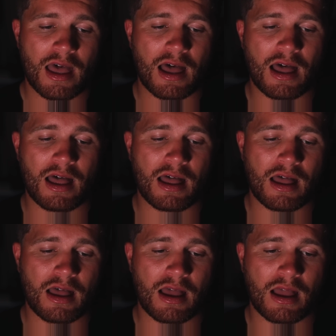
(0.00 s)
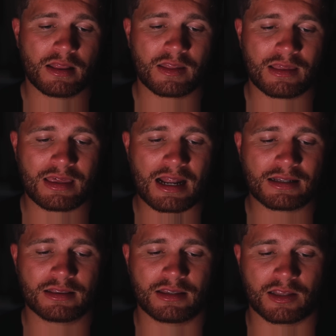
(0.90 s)
It's got
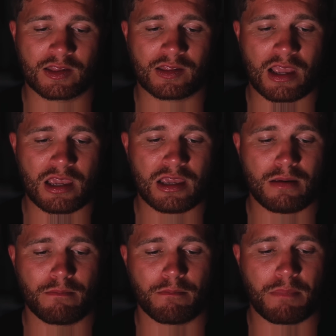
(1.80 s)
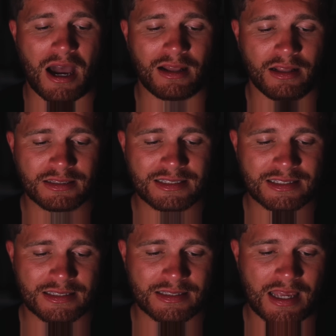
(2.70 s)
the same
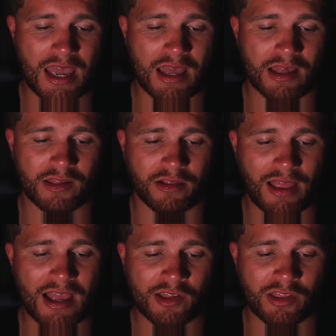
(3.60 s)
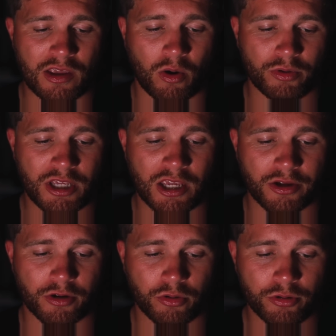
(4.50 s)
pilots as the last. The only
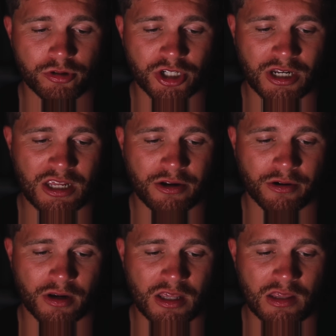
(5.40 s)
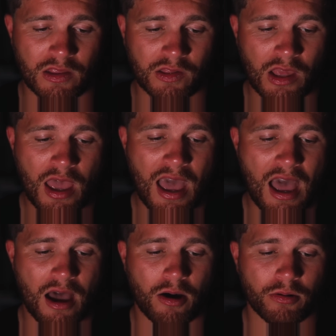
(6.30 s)
inclusion here is
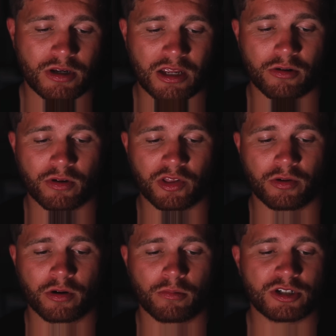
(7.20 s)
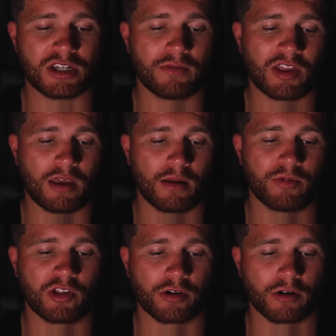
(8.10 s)
Hound and Grizzler, which gives it
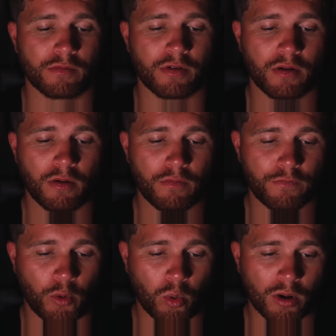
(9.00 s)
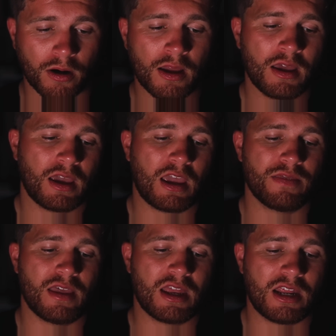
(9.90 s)
Observe 4.
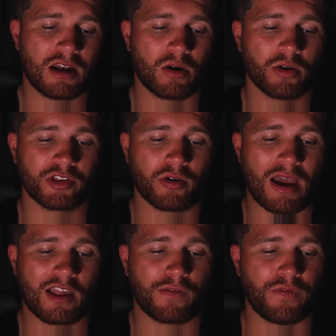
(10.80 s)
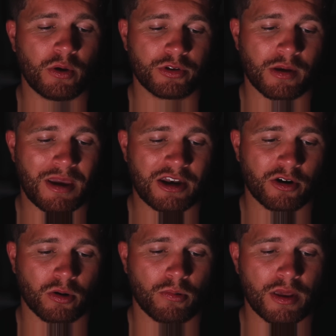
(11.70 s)
And then it also has Field
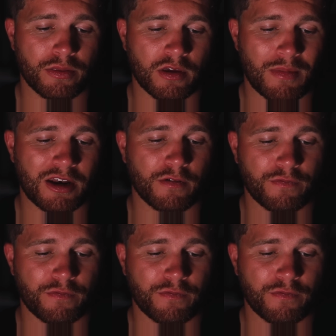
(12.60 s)
Commander with Commander